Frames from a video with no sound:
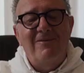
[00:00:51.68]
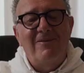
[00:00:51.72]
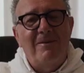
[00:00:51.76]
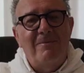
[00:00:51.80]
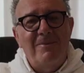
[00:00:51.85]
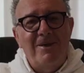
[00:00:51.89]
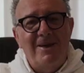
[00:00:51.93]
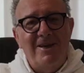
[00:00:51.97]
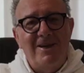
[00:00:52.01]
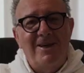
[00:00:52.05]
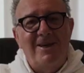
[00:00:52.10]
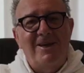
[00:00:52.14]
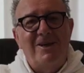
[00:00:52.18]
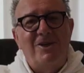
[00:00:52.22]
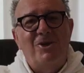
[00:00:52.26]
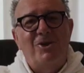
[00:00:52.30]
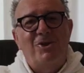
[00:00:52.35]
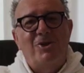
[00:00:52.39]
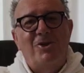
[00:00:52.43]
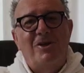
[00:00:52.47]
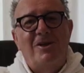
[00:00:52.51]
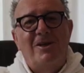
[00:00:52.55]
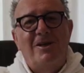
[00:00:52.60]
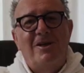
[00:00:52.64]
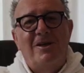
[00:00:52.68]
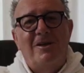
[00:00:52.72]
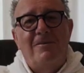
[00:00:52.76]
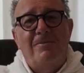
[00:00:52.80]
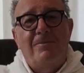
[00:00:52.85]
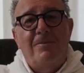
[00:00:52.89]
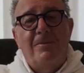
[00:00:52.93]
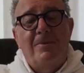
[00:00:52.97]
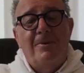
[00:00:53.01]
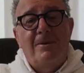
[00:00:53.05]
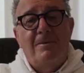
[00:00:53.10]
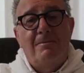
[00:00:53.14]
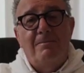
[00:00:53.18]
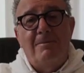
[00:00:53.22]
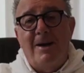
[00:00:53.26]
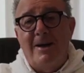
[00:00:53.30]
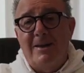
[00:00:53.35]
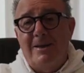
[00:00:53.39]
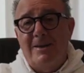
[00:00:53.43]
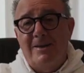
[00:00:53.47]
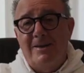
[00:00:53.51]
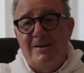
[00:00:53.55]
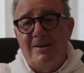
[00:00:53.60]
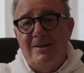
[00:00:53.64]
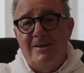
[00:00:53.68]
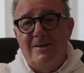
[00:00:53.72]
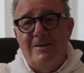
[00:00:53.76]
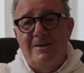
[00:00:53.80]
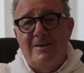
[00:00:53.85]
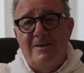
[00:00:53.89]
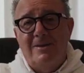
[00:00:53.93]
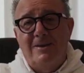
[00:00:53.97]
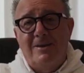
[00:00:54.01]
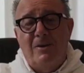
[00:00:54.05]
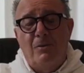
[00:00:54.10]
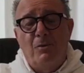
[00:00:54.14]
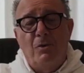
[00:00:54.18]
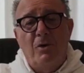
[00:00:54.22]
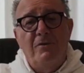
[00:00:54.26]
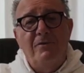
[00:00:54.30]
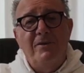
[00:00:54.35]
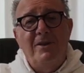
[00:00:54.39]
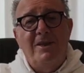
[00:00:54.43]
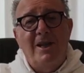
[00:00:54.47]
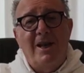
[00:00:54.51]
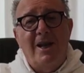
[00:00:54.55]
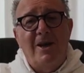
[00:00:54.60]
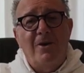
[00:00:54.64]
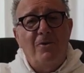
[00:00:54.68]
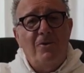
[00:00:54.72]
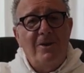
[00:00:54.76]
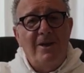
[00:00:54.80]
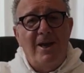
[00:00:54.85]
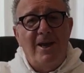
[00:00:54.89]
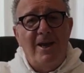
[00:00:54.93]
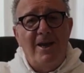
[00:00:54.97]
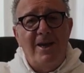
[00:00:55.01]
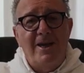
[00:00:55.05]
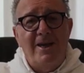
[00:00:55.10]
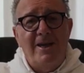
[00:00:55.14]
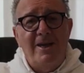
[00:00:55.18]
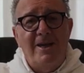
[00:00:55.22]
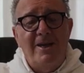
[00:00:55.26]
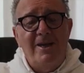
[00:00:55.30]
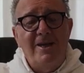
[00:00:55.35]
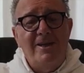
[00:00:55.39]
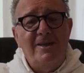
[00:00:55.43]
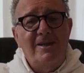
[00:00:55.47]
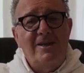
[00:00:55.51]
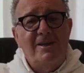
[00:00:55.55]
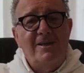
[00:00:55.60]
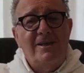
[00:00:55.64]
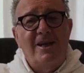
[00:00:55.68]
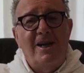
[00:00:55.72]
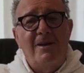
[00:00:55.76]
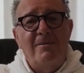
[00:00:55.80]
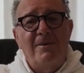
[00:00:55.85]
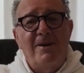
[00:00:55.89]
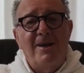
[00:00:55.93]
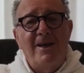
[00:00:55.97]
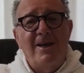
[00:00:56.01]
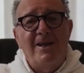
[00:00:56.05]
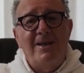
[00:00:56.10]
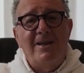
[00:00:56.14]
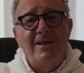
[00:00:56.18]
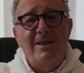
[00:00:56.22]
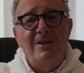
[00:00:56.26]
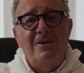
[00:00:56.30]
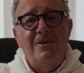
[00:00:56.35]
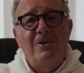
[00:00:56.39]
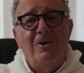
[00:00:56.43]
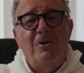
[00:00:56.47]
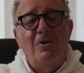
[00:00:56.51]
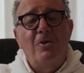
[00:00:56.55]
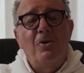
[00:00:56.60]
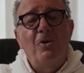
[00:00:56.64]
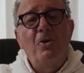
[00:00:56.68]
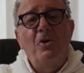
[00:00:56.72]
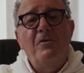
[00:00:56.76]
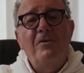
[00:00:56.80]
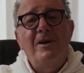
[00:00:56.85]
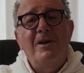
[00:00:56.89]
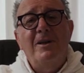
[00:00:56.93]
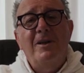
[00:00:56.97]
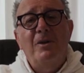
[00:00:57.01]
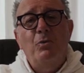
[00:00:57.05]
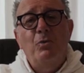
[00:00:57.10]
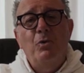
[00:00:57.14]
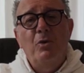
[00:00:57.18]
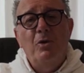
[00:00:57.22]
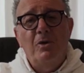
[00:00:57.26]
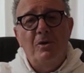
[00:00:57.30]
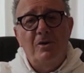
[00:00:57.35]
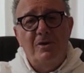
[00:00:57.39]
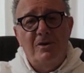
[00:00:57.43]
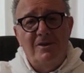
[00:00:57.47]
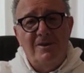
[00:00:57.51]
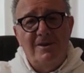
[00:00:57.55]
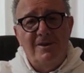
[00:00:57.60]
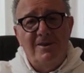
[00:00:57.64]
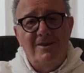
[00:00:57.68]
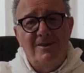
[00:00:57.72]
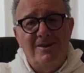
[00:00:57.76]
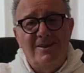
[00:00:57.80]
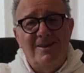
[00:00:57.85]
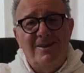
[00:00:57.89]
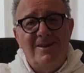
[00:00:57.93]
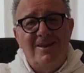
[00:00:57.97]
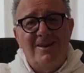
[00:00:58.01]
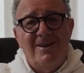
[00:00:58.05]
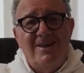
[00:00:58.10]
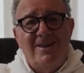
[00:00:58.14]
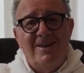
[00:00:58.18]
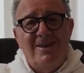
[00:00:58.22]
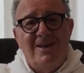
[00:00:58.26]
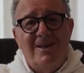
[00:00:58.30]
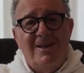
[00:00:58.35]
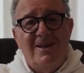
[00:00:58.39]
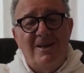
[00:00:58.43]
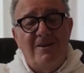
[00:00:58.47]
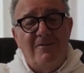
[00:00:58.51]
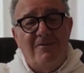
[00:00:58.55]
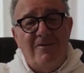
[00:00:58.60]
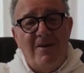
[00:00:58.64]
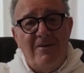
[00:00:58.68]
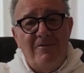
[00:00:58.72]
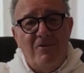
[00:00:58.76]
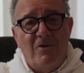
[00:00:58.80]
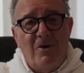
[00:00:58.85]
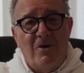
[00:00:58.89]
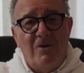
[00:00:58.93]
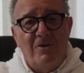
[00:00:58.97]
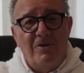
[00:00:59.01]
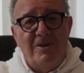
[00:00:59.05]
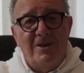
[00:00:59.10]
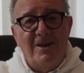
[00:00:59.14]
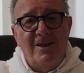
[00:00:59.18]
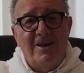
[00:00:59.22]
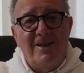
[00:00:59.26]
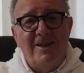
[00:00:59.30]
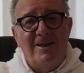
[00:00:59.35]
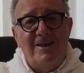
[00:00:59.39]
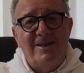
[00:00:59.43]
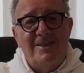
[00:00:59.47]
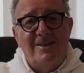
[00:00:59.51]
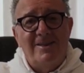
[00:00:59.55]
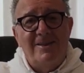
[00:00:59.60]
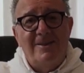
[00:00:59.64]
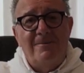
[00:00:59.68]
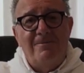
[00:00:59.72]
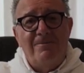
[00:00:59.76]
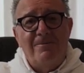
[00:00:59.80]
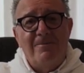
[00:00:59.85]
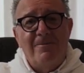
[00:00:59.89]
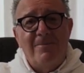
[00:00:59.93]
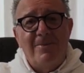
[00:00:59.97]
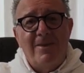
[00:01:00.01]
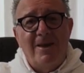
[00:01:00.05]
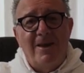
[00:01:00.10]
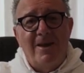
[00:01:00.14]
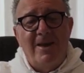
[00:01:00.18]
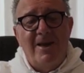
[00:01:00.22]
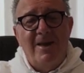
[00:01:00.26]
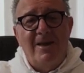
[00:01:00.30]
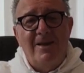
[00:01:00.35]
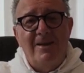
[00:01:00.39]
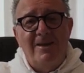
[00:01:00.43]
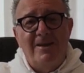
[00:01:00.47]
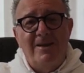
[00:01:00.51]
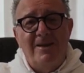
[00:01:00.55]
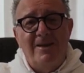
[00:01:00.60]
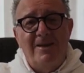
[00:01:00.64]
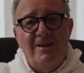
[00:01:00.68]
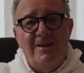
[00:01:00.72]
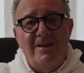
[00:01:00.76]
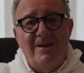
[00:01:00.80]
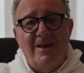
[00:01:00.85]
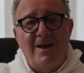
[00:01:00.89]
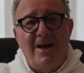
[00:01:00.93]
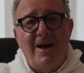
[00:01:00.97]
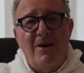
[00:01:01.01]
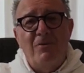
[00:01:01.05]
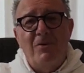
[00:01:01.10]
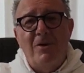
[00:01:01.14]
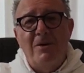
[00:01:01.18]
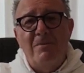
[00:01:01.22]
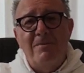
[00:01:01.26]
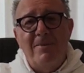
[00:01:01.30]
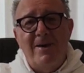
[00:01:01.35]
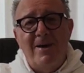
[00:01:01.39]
Iva Bilic. But the World Vitiligo Day is celebrated all over the world, in the 5 continents, and our